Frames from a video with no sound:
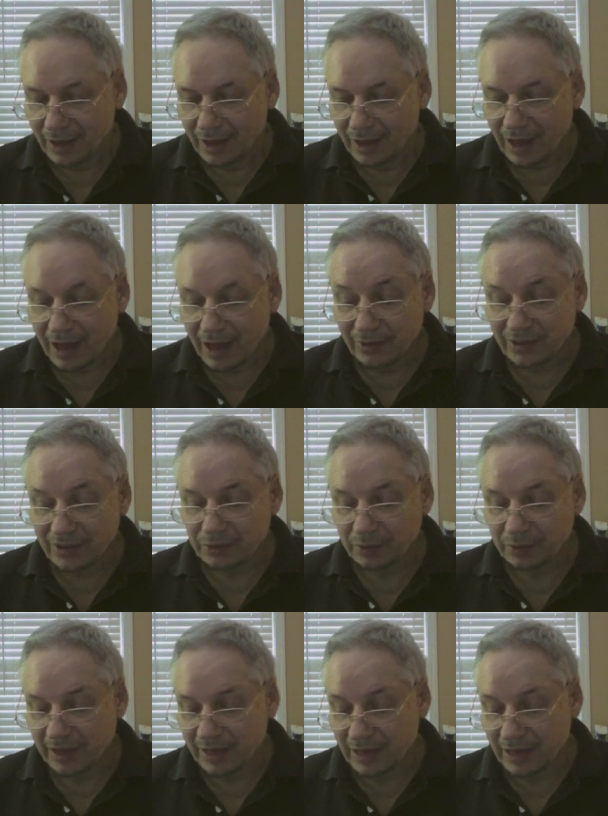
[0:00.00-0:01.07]
I will
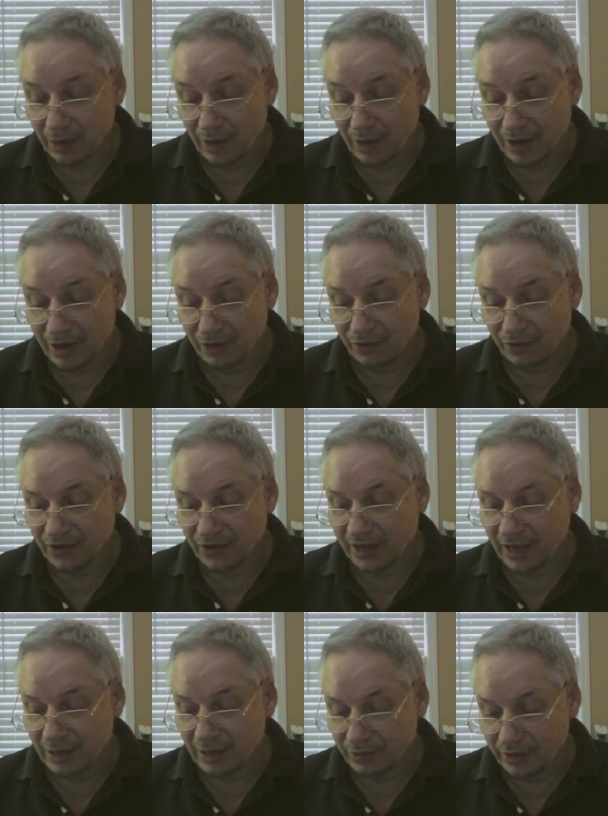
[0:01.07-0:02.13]
explain how I
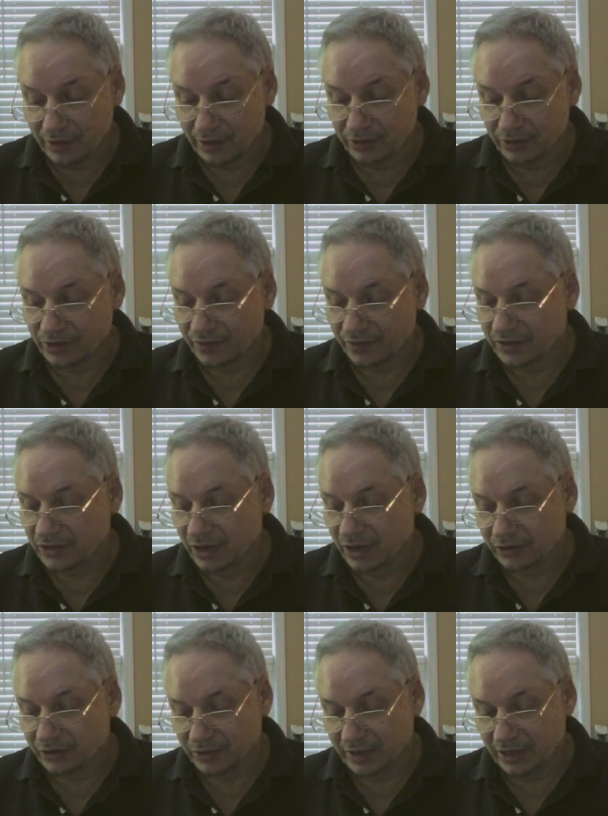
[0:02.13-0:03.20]
overcame years of
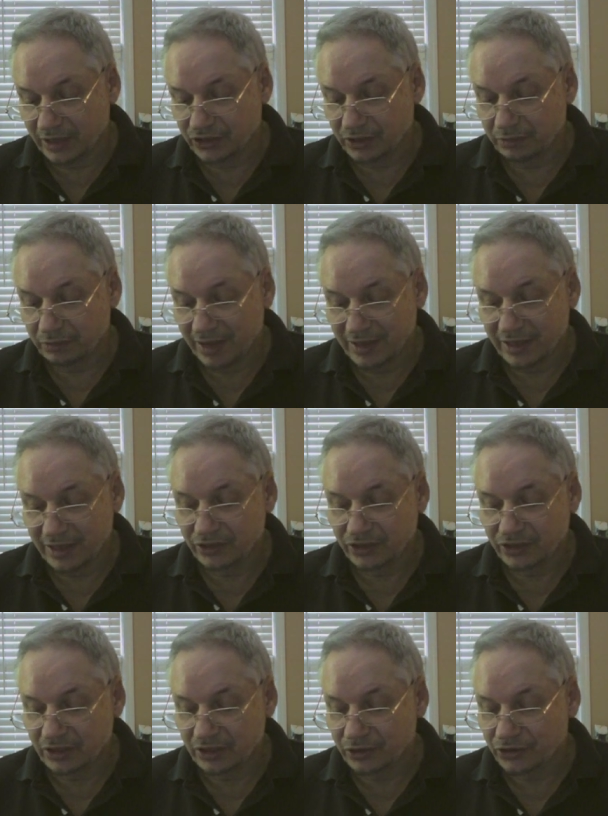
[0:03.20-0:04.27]
indoctrination by the
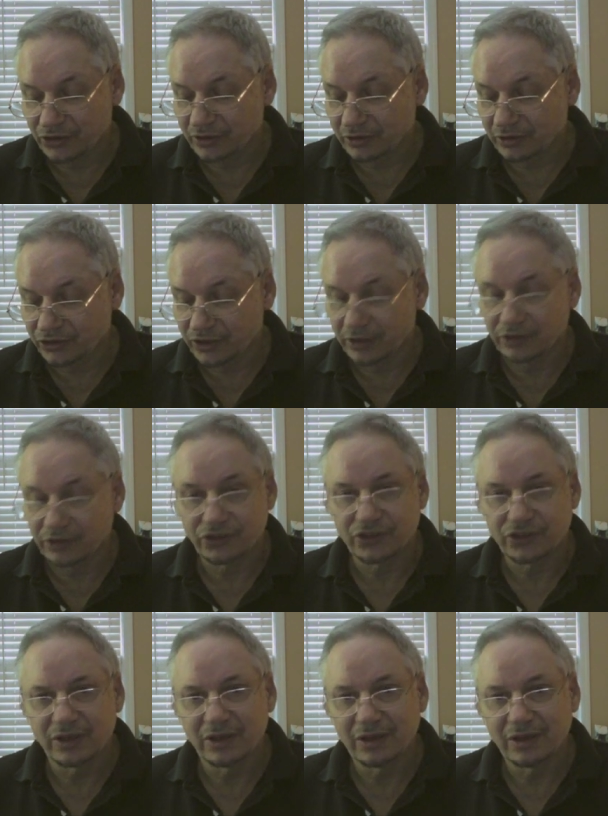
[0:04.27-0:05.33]
institutional
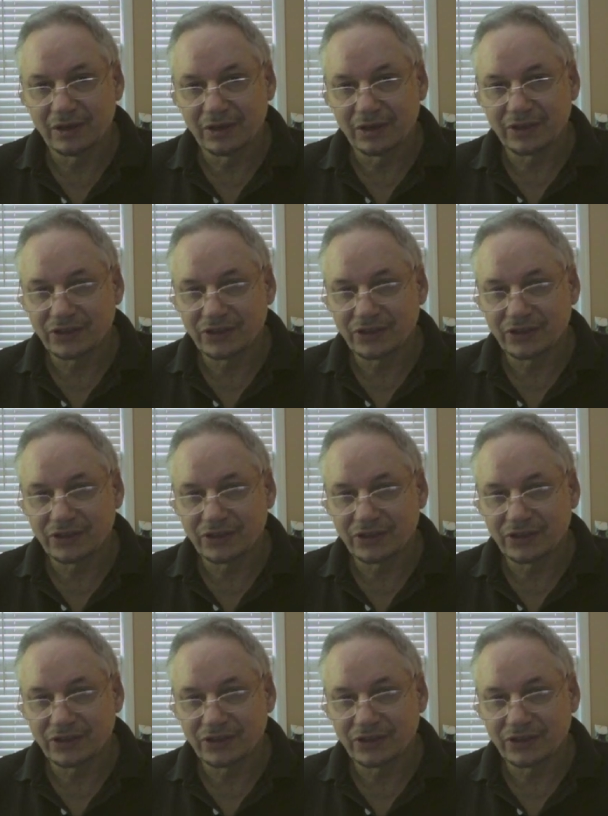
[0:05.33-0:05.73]
church, its